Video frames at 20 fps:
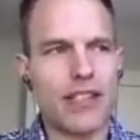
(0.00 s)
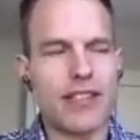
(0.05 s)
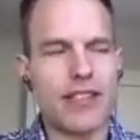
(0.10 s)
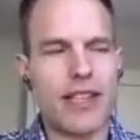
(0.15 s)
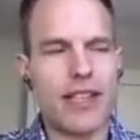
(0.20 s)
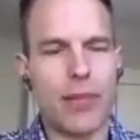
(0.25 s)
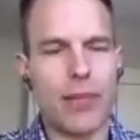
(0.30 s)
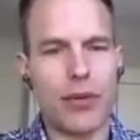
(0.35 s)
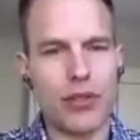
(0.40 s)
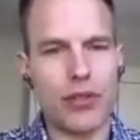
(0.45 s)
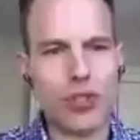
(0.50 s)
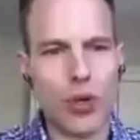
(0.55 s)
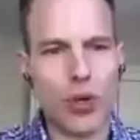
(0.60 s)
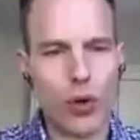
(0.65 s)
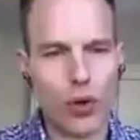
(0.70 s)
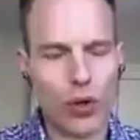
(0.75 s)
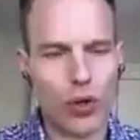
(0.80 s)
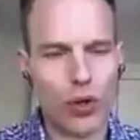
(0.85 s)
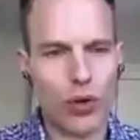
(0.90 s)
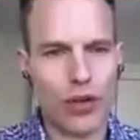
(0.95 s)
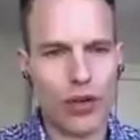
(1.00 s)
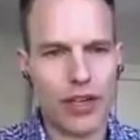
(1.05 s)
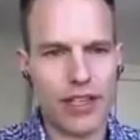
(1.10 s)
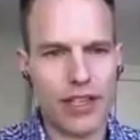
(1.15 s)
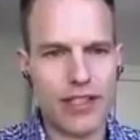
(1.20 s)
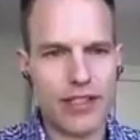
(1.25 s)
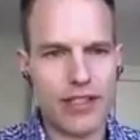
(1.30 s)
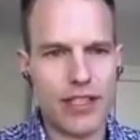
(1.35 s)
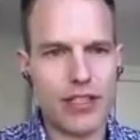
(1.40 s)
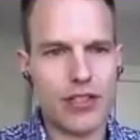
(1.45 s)
an example, total
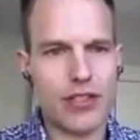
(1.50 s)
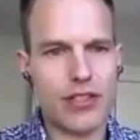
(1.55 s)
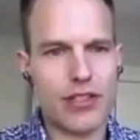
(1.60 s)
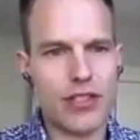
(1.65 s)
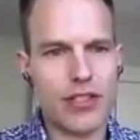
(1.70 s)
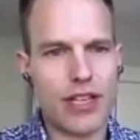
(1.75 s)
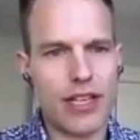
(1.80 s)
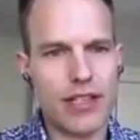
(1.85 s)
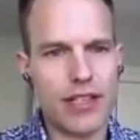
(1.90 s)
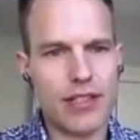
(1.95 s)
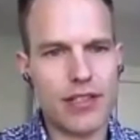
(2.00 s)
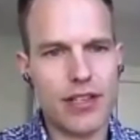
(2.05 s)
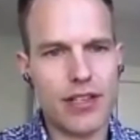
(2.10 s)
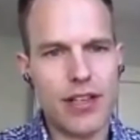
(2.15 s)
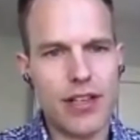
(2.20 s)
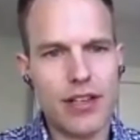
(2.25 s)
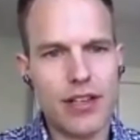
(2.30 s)
organization size,